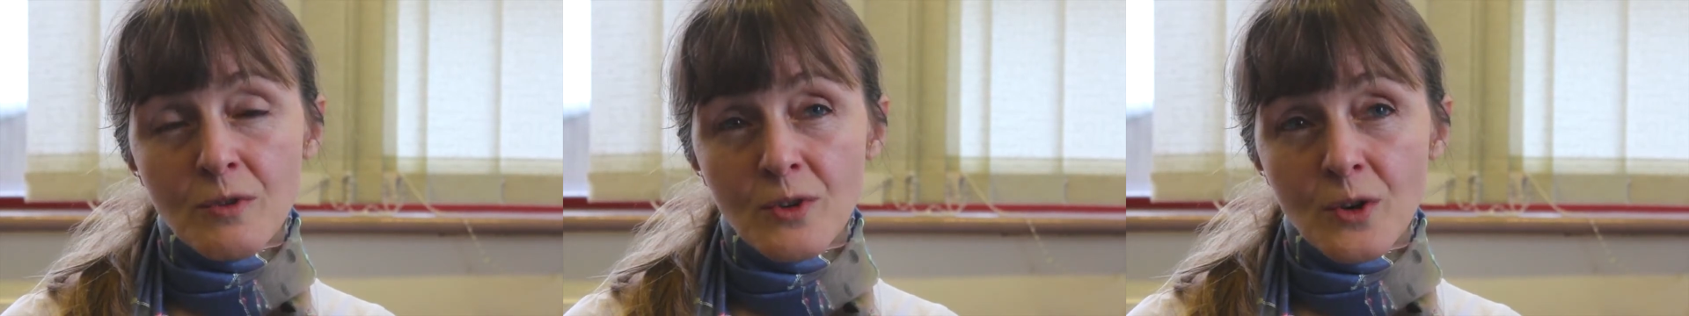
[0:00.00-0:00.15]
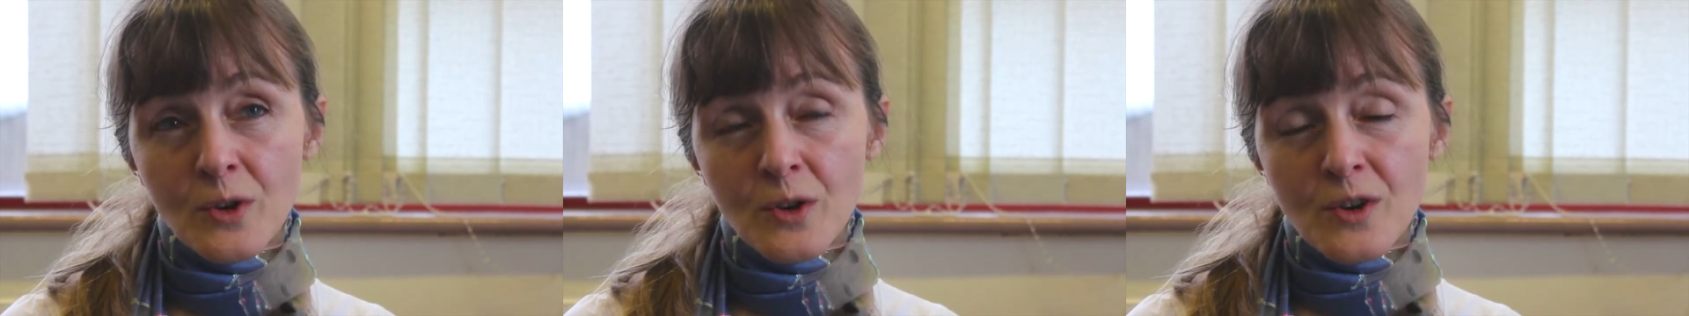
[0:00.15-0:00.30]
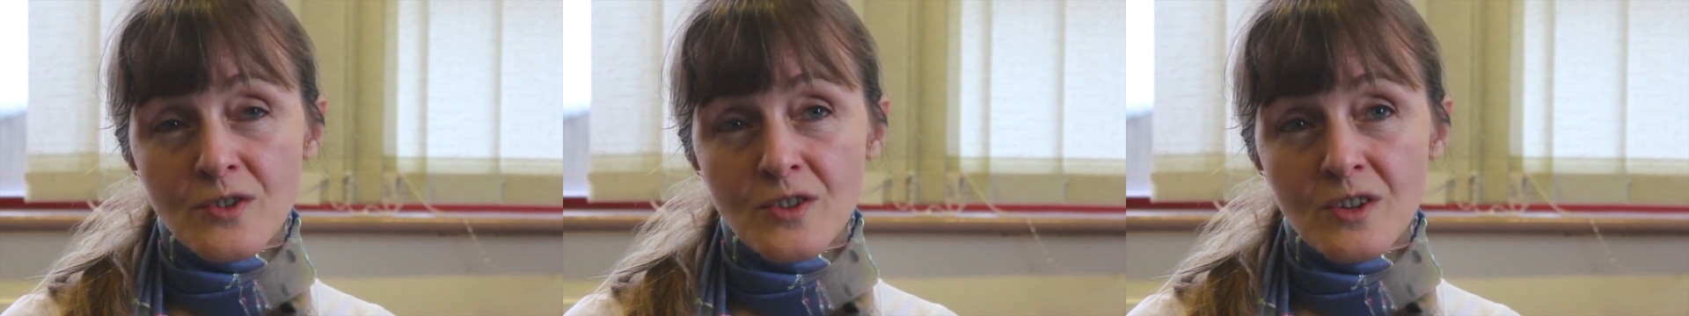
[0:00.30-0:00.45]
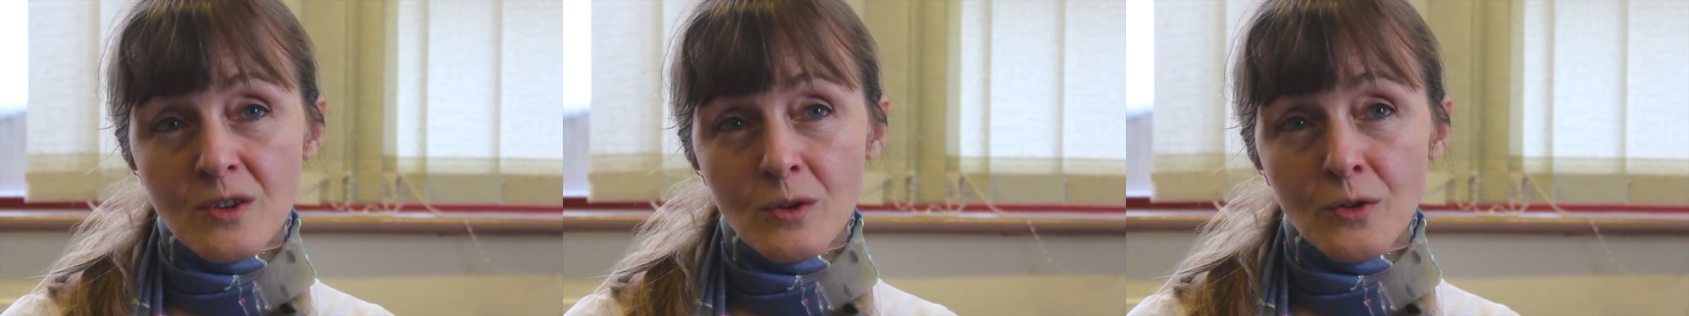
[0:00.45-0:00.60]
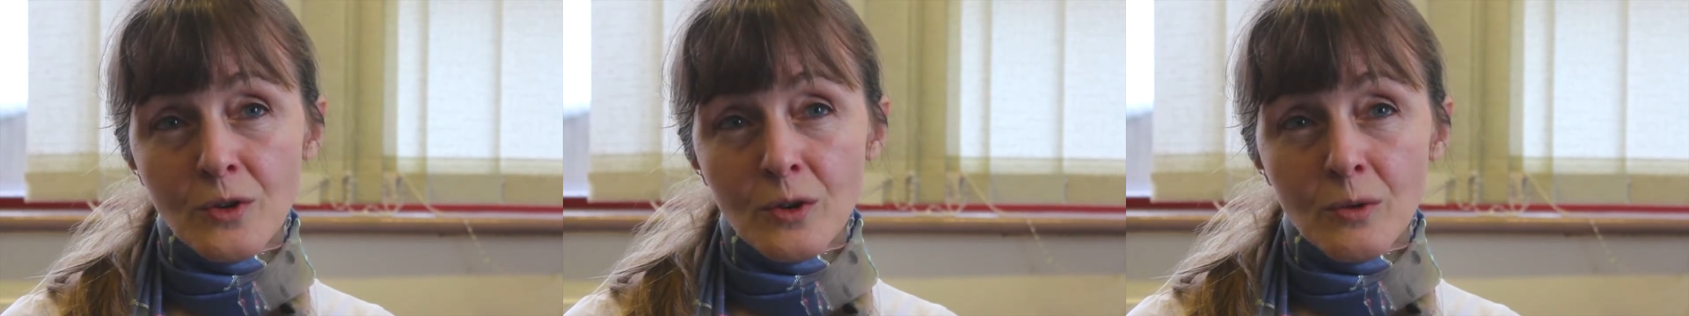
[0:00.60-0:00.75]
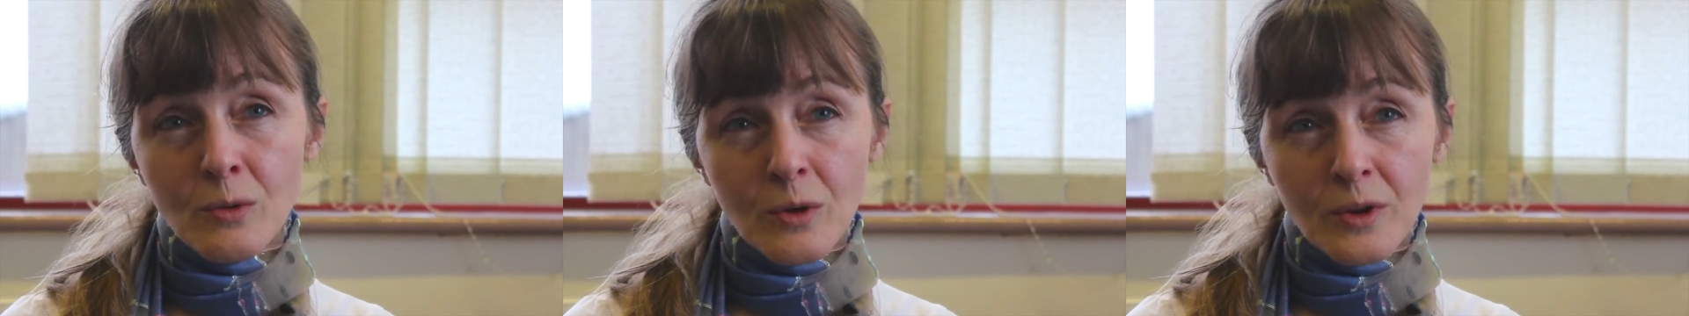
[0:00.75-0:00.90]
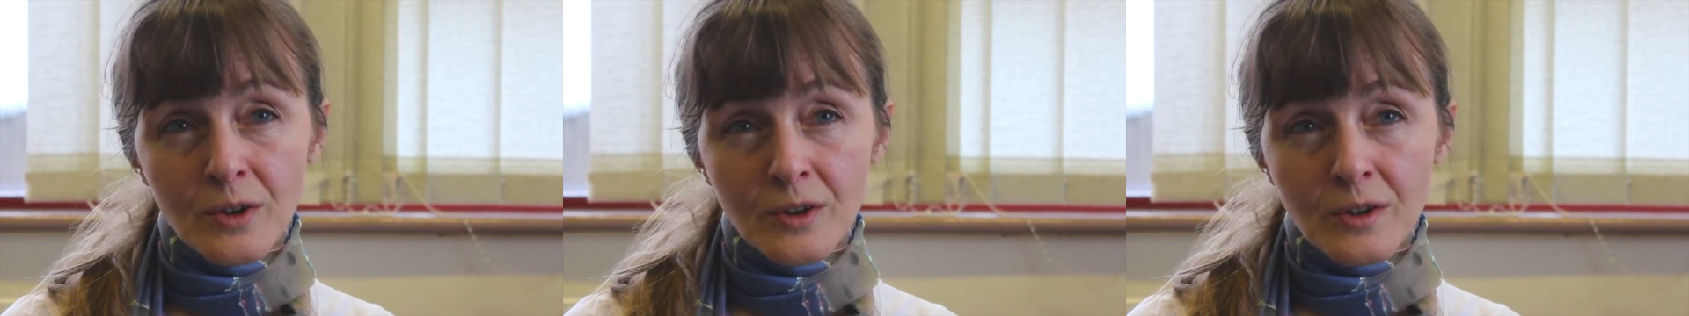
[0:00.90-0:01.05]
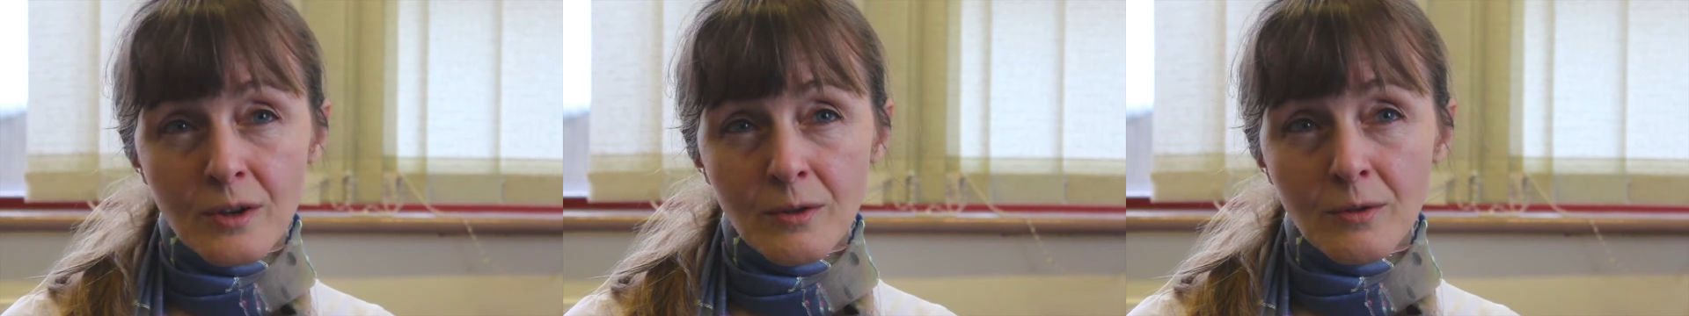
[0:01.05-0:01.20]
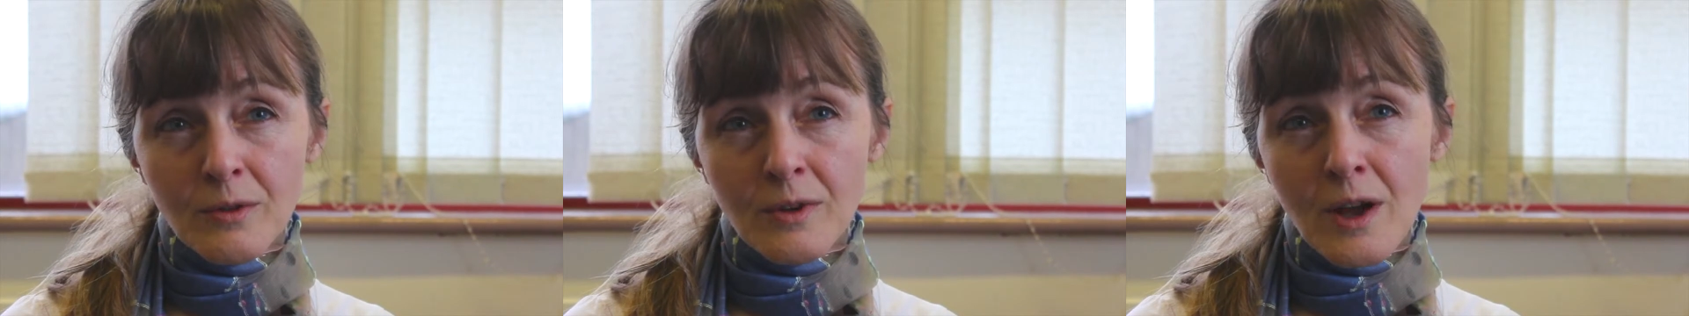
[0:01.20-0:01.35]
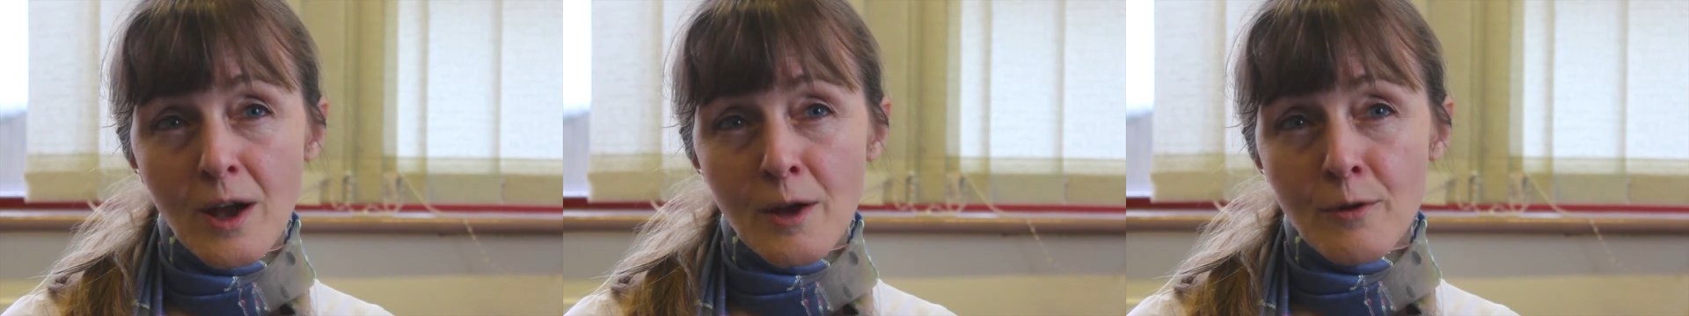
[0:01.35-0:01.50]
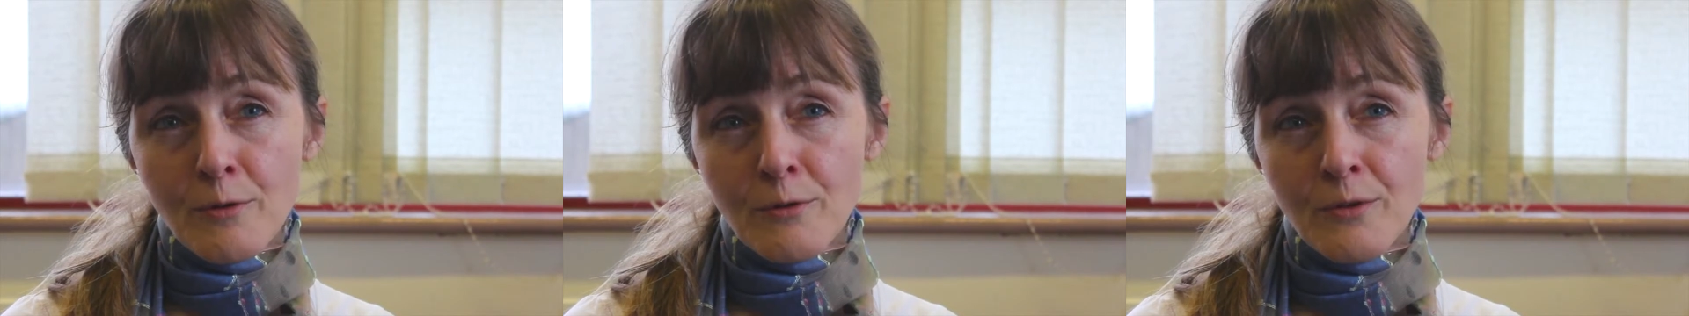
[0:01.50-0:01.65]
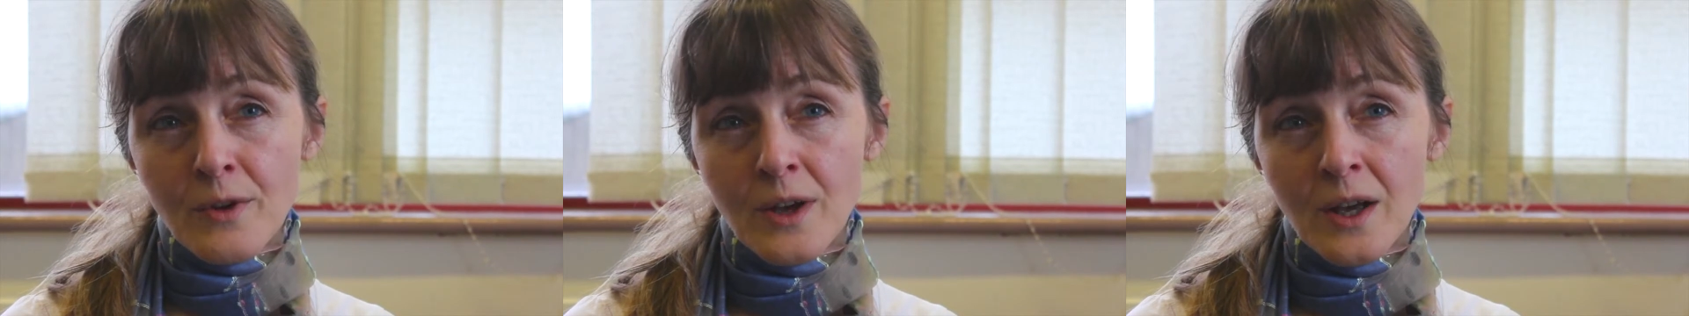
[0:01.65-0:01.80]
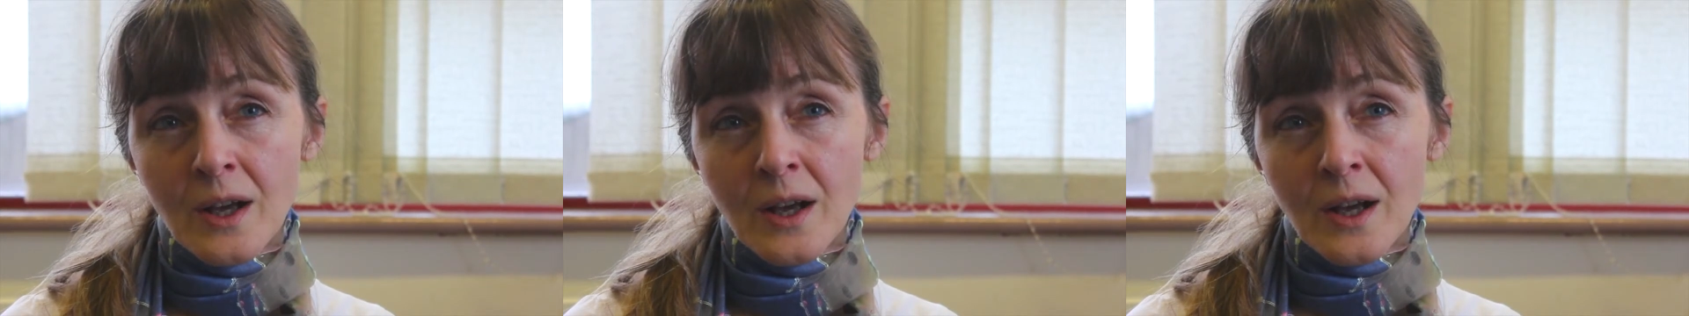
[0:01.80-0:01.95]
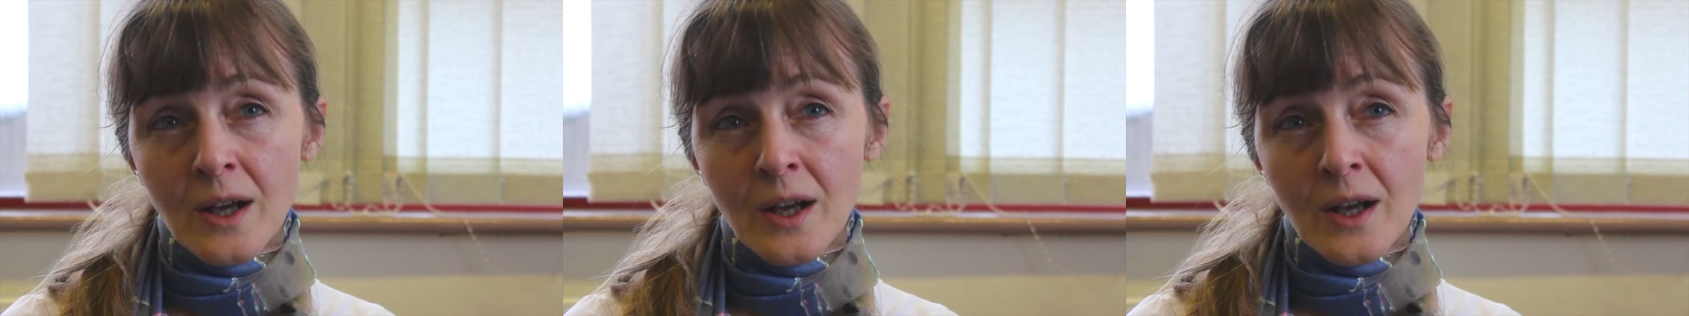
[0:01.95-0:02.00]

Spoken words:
focusing on the quality of life,